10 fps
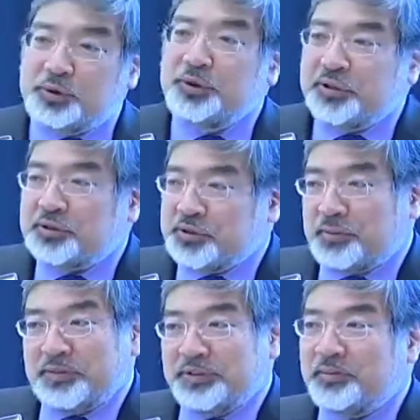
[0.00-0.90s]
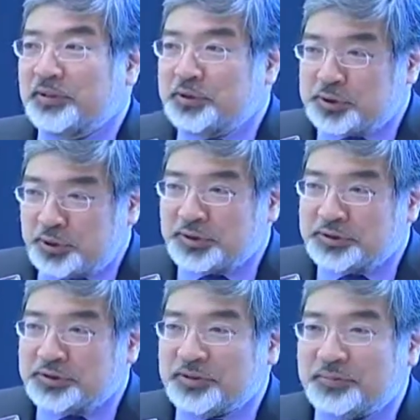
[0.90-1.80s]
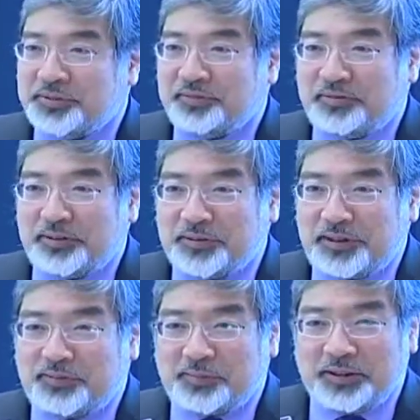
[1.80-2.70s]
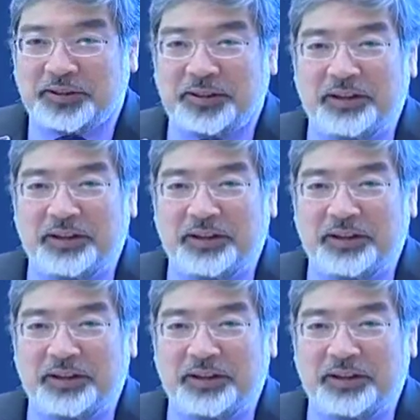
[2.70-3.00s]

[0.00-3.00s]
2-year terms is one of the shortest terms in the federal government.